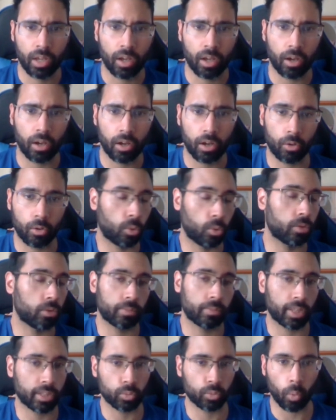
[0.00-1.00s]
Well,
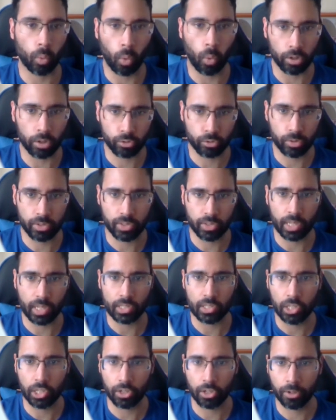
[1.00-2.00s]
that's what Wall Street
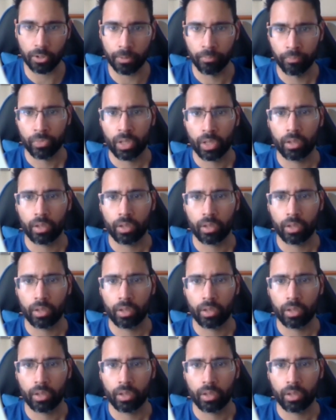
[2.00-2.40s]
says here.